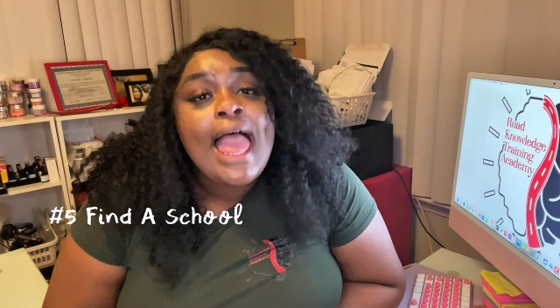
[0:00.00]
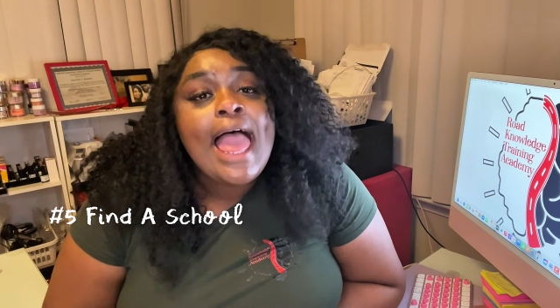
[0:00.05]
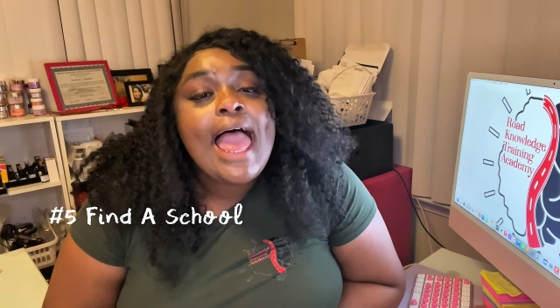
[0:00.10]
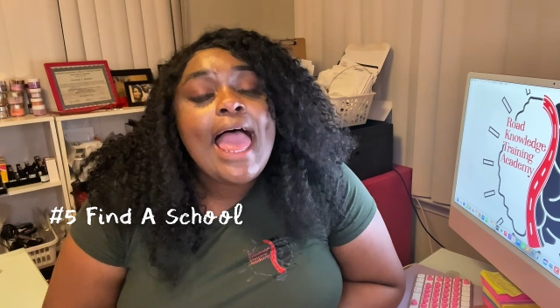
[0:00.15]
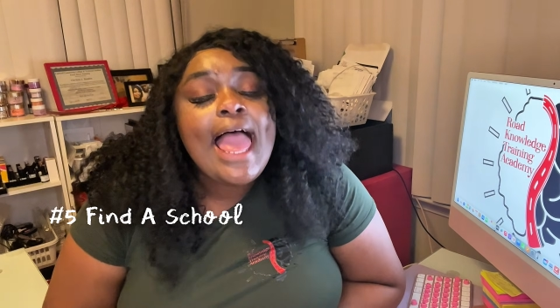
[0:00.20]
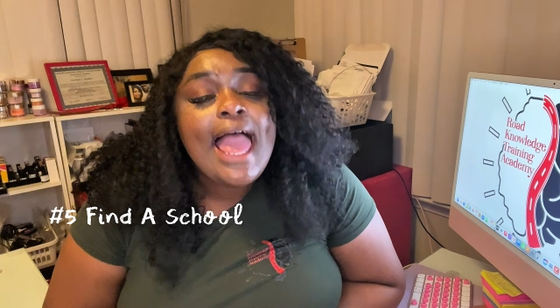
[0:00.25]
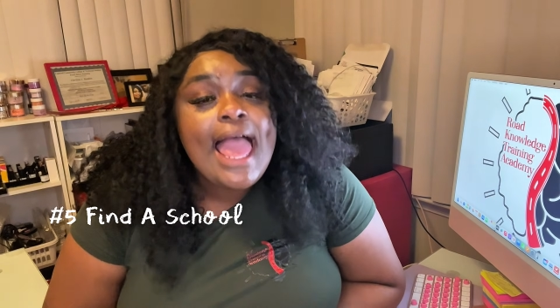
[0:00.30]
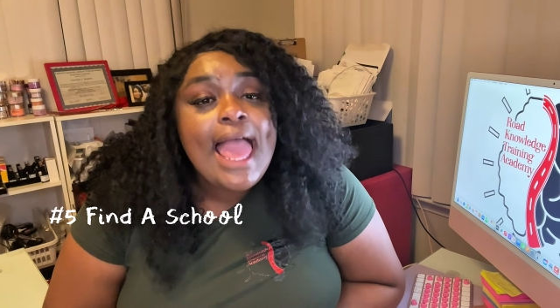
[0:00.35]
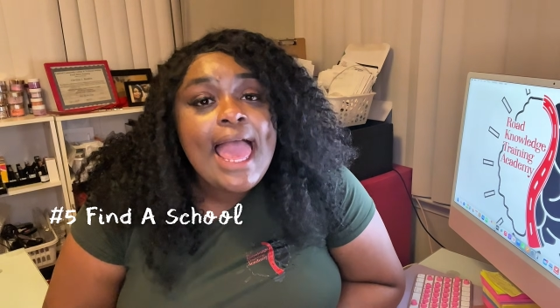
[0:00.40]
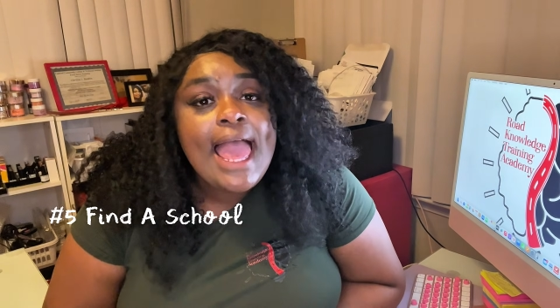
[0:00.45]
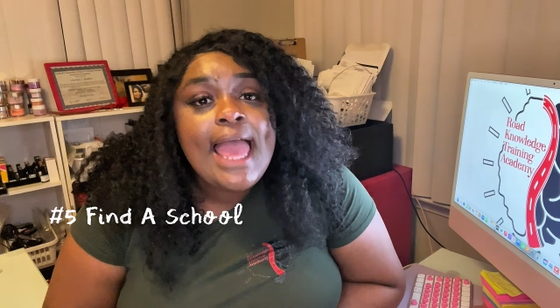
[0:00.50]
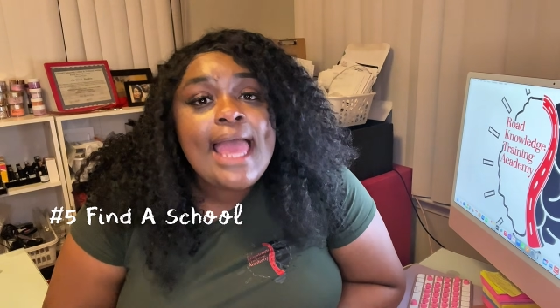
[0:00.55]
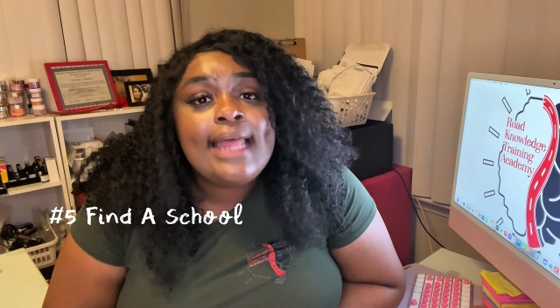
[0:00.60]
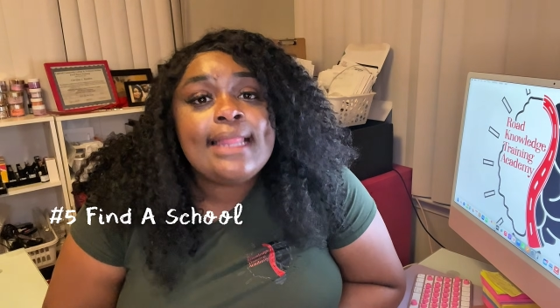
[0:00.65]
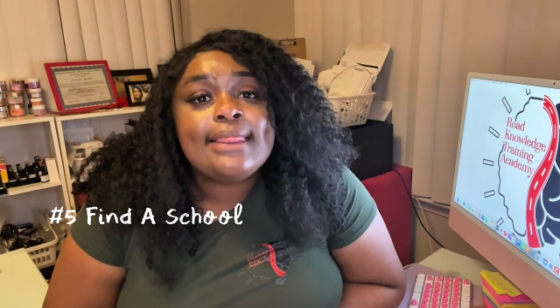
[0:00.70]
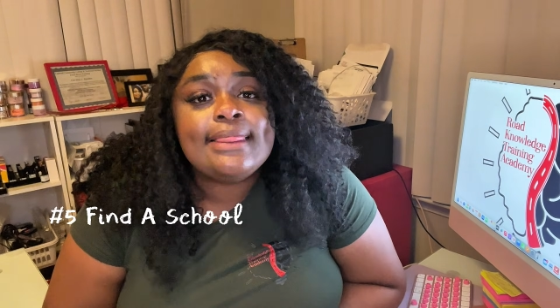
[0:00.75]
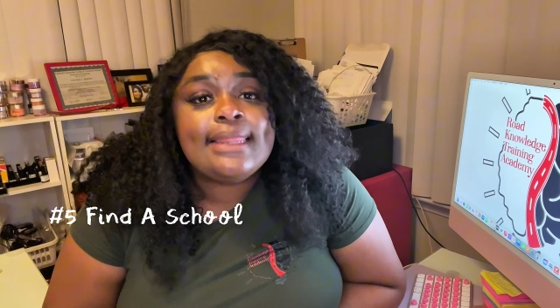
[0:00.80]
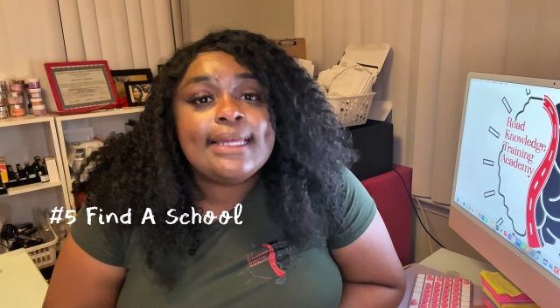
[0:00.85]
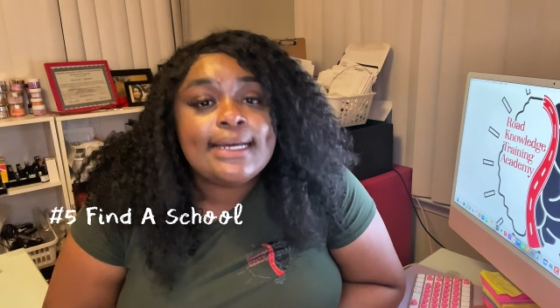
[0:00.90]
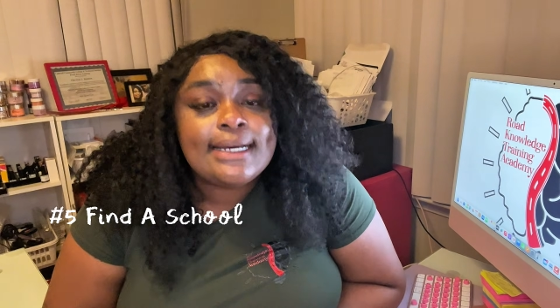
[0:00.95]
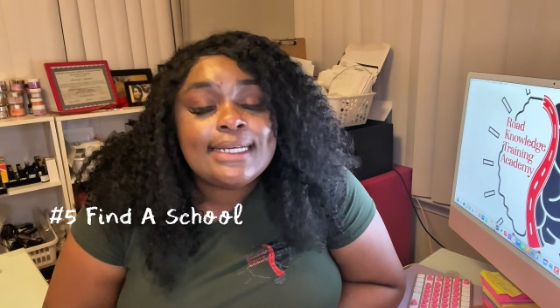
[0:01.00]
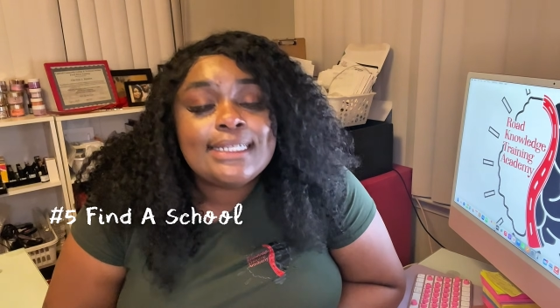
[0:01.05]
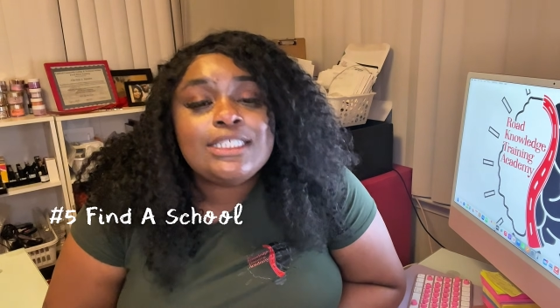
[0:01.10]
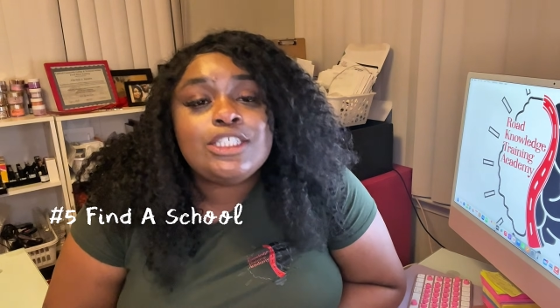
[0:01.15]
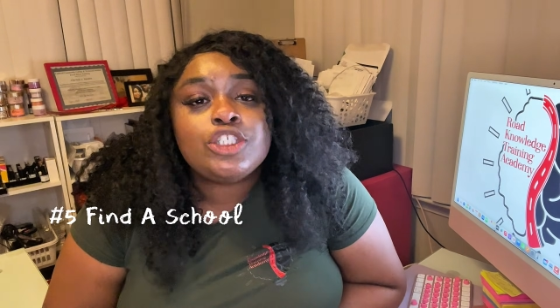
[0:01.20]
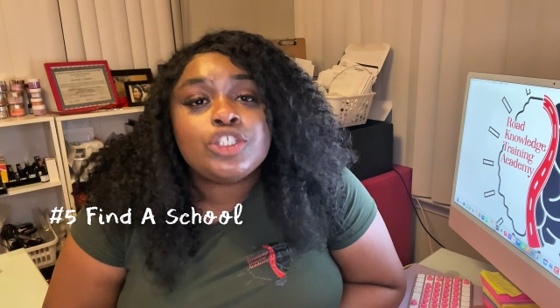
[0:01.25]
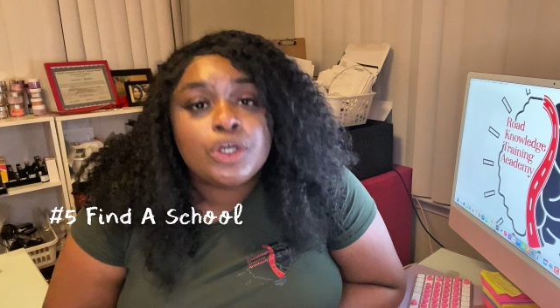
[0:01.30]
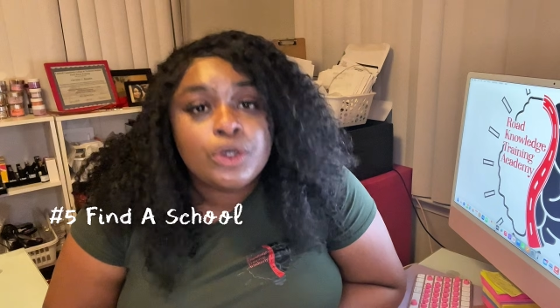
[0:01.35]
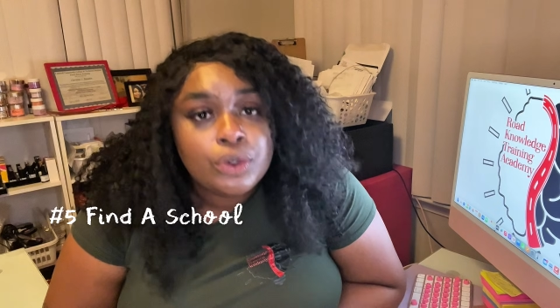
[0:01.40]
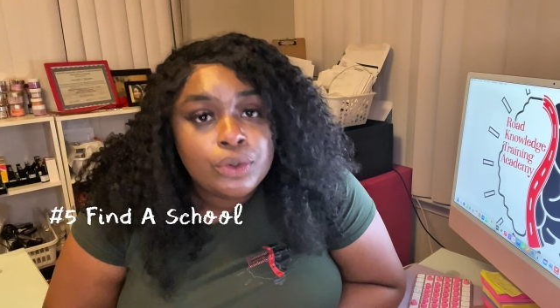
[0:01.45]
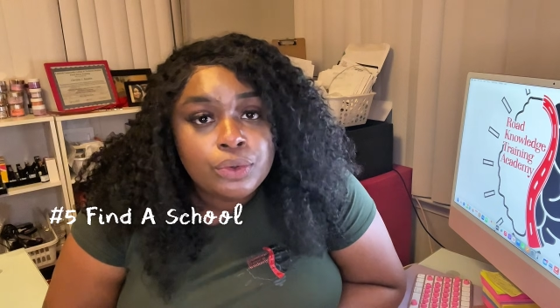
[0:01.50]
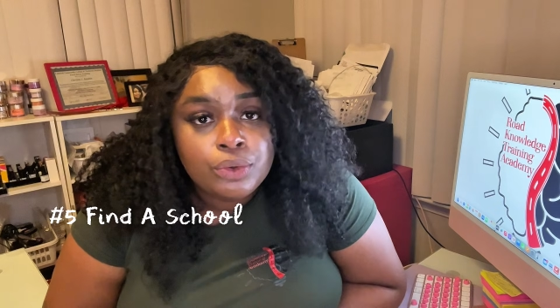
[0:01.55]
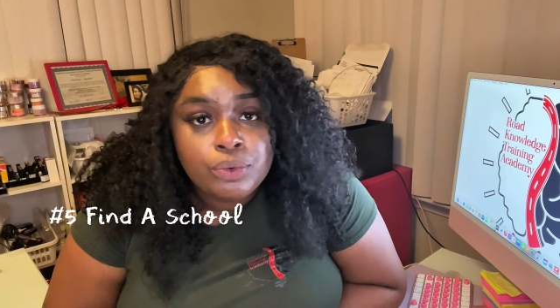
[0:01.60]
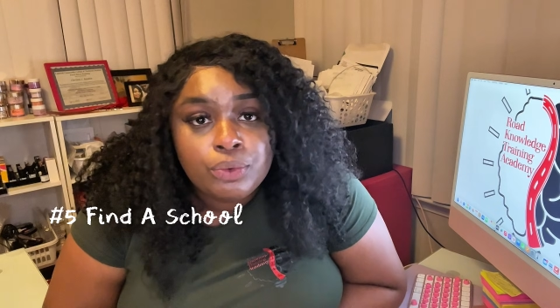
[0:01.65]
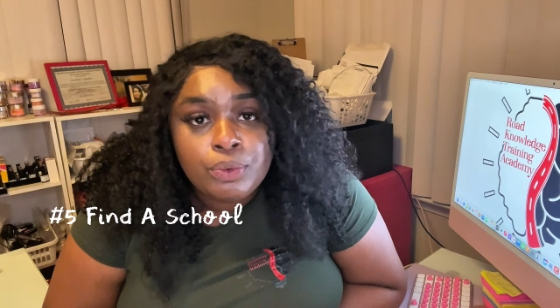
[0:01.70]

at the school.